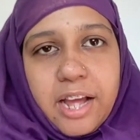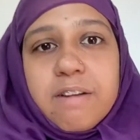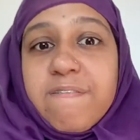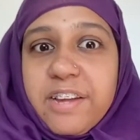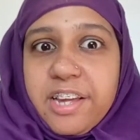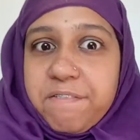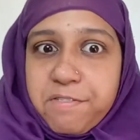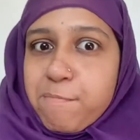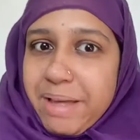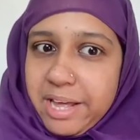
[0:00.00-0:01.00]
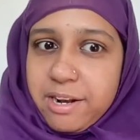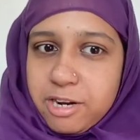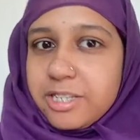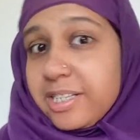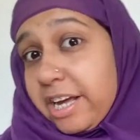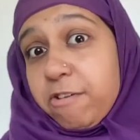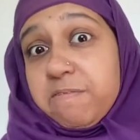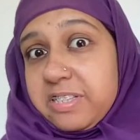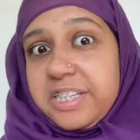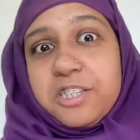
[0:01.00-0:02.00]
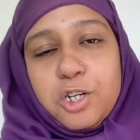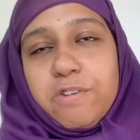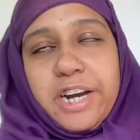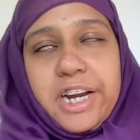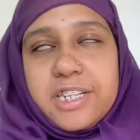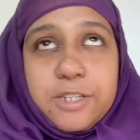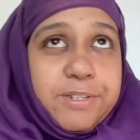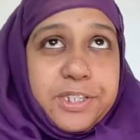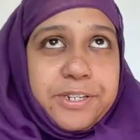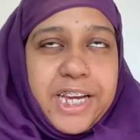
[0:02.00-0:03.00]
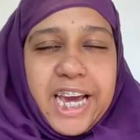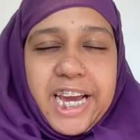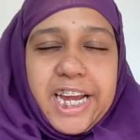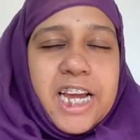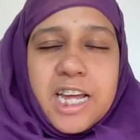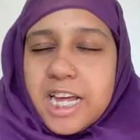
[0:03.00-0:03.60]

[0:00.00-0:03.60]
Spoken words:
and forgive the men because they're obviously sorry, so it's okay,